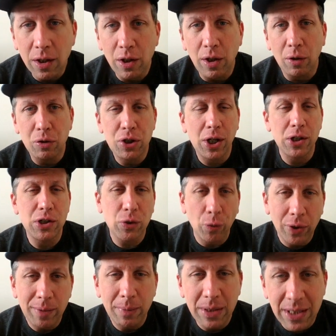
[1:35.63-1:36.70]
She could
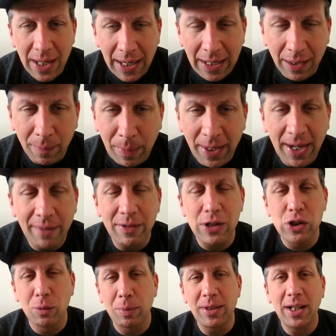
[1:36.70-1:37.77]
scream and yell about having
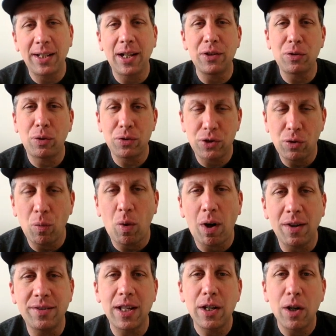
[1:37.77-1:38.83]
superdelegates all she
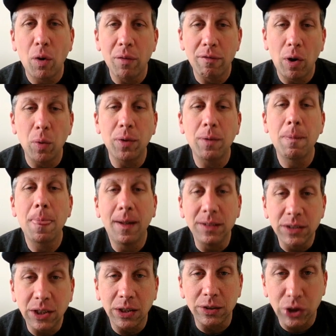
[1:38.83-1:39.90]
wants. They don't vote
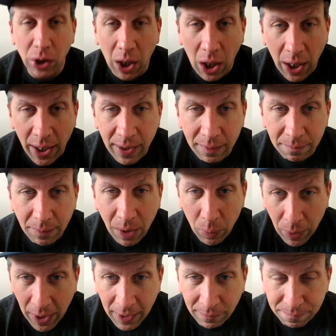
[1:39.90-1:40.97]
until July.
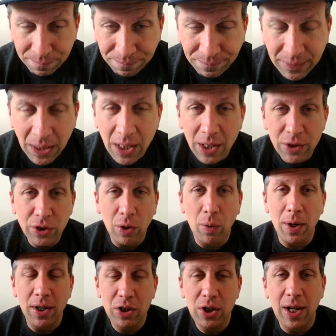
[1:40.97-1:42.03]
Okay?
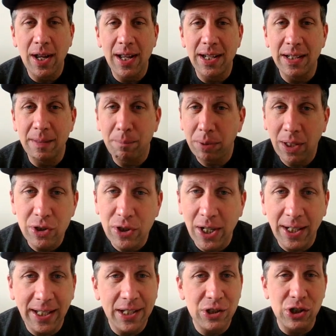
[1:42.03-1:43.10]
So in pledged
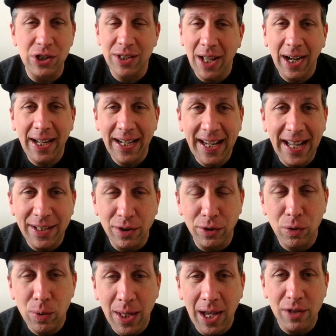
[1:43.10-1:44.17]
delegates, she's not going to get to
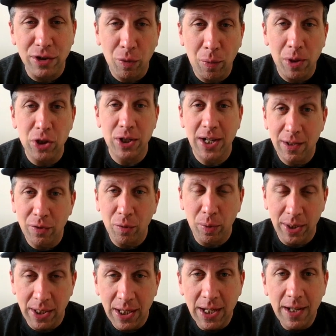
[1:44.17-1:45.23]

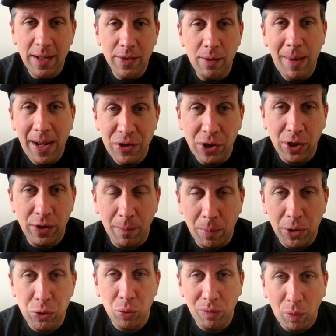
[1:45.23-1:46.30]
2,383, the magic
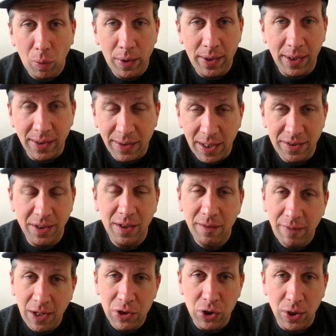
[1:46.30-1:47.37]
number, to avoid a contested
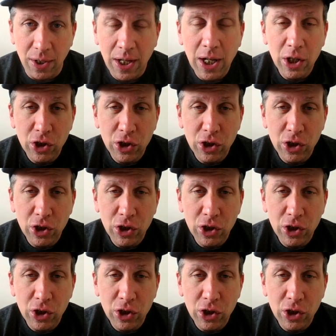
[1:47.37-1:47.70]
convention.